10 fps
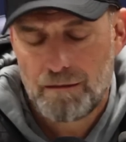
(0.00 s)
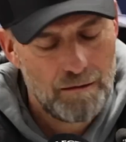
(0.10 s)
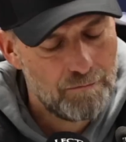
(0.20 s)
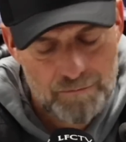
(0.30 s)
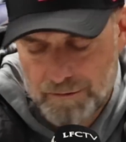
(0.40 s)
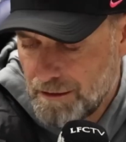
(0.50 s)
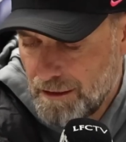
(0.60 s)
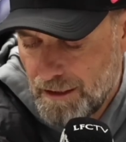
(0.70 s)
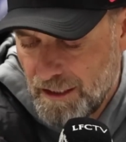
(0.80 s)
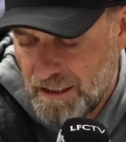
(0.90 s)
Yeah.
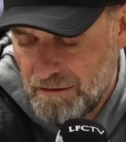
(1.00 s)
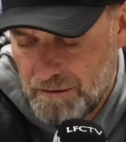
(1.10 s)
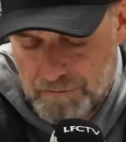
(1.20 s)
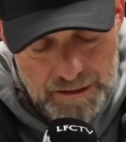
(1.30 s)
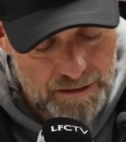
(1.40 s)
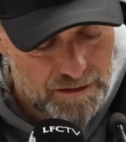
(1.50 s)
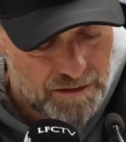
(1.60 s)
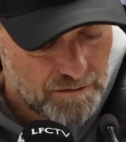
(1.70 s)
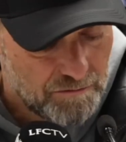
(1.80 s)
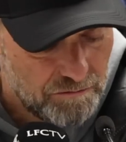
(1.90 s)

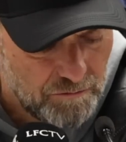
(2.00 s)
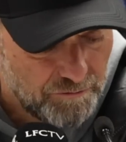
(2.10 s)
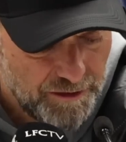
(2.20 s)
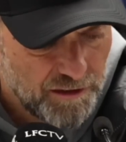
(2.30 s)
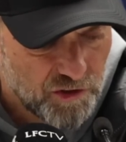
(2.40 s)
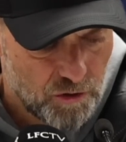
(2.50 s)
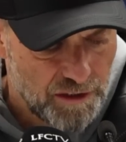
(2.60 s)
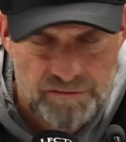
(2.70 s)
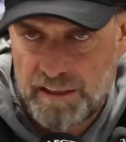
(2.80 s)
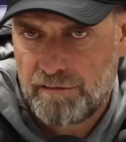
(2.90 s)
I think it's
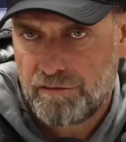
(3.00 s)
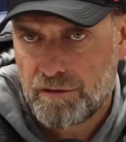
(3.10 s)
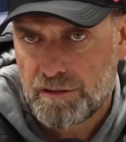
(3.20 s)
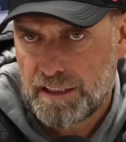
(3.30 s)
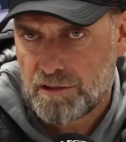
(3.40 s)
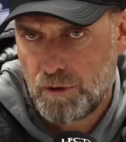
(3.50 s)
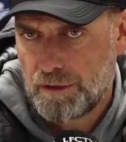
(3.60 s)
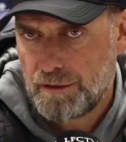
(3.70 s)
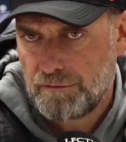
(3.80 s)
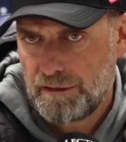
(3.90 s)
already 5 or
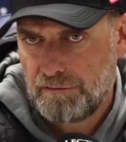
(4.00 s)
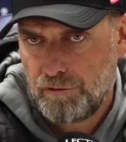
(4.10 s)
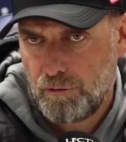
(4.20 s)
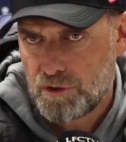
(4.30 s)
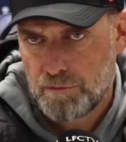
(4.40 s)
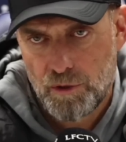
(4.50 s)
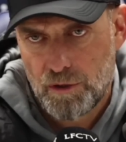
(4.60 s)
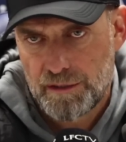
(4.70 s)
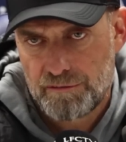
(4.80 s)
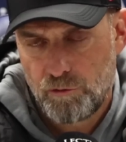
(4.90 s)
6-1, and we lose the
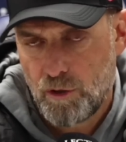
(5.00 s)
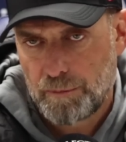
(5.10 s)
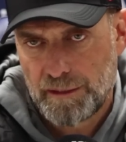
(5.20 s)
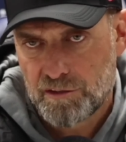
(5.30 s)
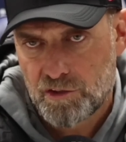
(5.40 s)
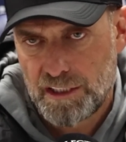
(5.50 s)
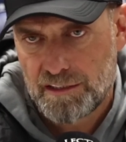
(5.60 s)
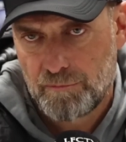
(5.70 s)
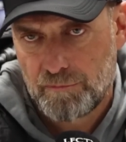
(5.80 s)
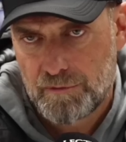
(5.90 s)
ball, and four players
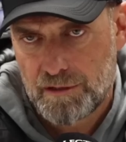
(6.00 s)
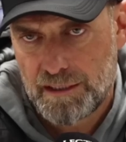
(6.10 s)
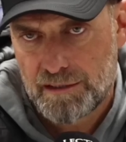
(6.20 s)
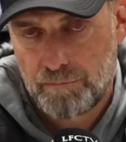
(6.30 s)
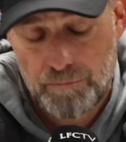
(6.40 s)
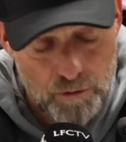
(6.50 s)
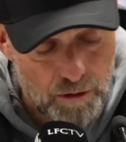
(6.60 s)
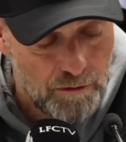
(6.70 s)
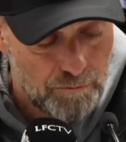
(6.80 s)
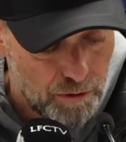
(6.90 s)
chase a
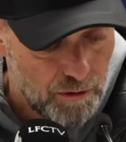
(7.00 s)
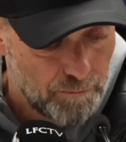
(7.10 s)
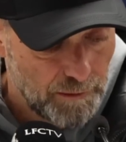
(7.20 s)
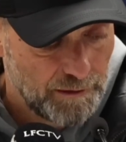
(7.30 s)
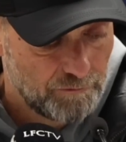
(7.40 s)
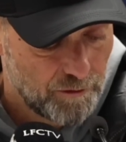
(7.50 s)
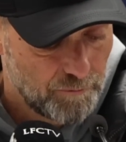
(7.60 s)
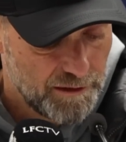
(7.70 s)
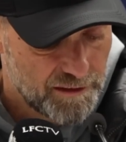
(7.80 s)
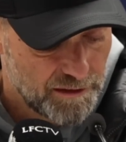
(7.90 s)
poor player
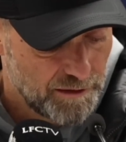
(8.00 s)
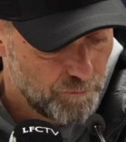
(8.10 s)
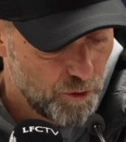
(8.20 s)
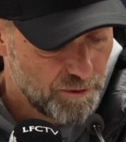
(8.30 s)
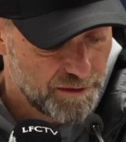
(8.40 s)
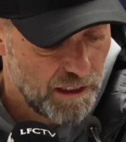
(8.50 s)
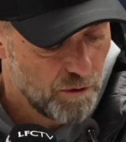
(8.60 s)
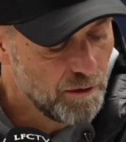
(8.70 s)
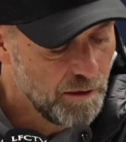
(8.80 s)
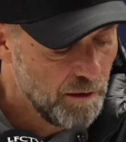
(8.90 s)
from Leeds in that moment
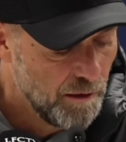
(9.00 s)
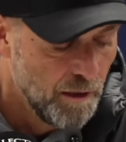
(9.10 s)
down.